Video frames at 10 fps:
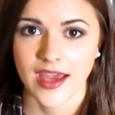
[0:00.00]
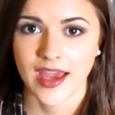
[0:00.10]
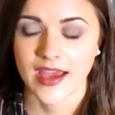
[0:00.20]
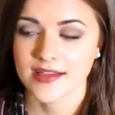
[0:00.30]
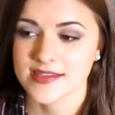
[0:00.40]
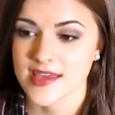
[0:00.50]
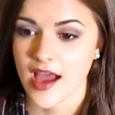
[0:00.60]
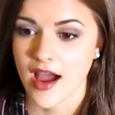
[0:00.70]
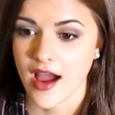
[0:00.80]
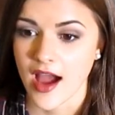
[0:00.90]
And
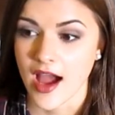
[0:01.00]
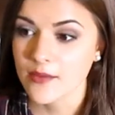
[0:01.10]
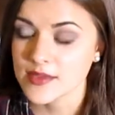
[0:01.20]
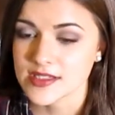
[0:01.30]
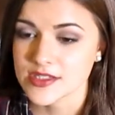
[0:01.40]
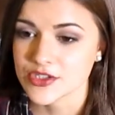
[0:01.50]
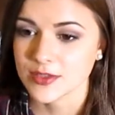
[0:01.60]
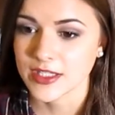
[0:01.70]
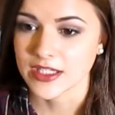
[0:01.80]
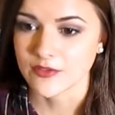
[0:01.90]
I was
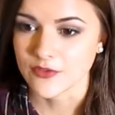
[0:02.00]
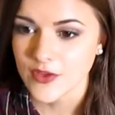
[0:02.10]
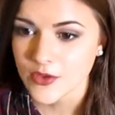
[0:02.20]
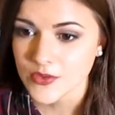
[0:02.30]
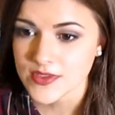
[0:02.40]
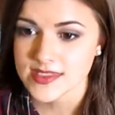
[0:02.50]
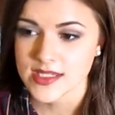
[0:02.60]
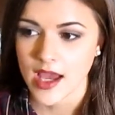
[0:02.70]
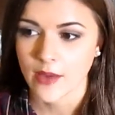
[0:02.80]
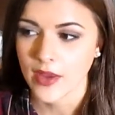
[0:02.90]
extremely confused.
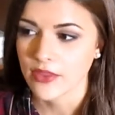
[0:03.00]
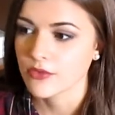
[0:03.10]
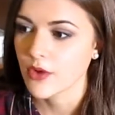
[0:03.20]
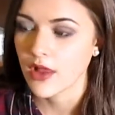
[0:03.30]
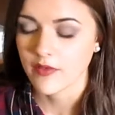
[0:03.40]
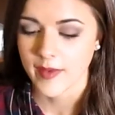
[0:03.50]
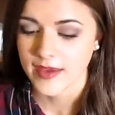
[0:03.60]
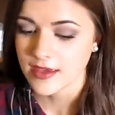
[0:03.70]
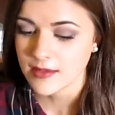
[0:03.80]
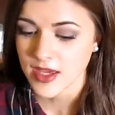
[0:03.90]
I went through all of my
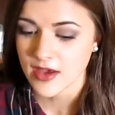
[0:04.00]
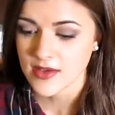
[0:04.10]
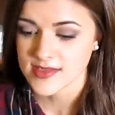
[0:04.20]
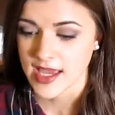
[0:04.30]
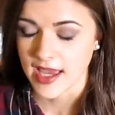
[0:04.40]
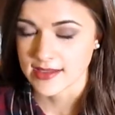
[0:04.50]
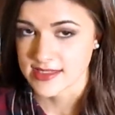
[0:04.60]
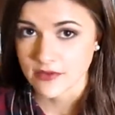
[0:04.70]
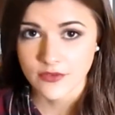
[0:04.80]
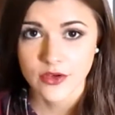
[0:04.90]
emails. I had
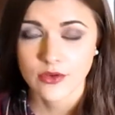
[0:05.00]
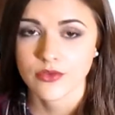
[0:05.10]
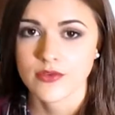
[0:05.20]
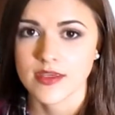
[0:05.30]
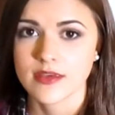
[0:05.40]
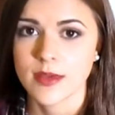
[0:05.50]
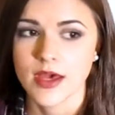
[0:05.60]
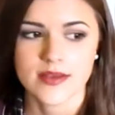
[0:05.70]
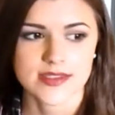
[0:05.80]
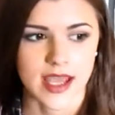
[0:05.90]
Denver go through the
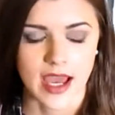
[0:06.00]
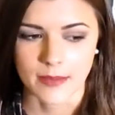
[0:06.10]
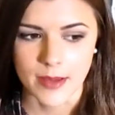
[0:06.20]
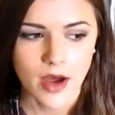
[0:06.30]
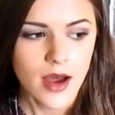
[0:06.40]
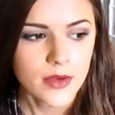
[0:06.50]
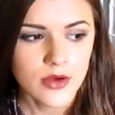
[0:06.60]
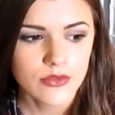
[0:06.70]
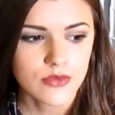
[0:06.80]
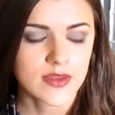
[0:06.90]
emails and I had my mom
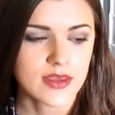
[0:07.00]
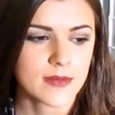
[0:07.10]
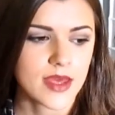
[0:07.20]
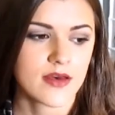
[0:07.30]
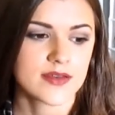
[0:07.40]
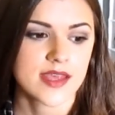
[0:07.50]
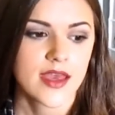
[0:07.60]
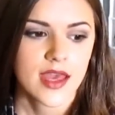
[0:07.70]
go through the emails.